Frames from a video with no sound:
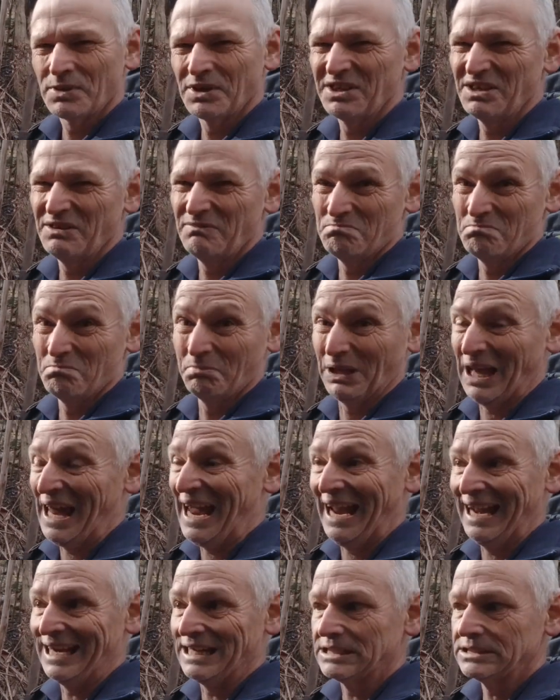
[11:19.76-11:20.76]
pretty
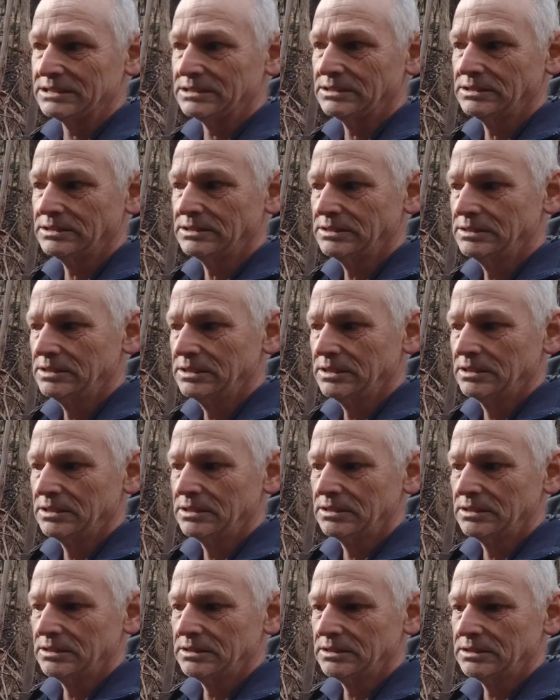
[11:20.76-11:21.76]
bland.
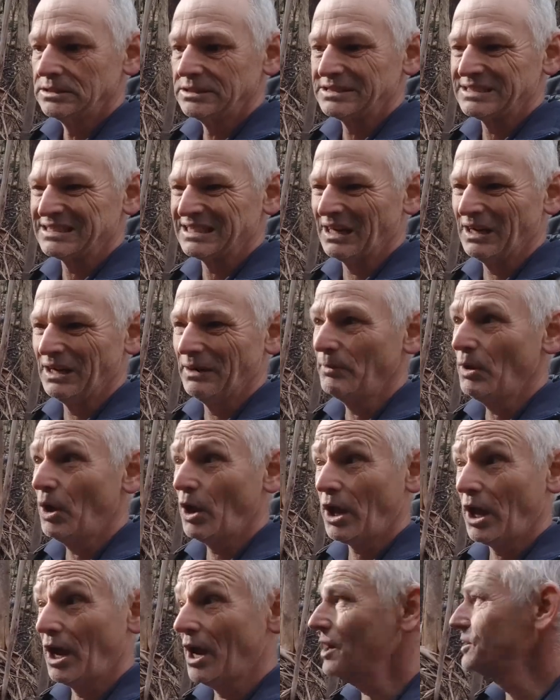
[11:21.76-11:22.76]
So I'm
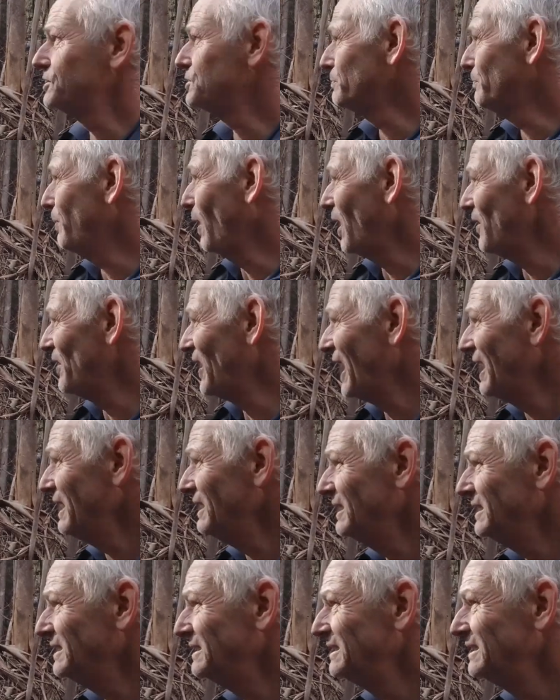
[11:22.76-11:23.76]
not going to bother.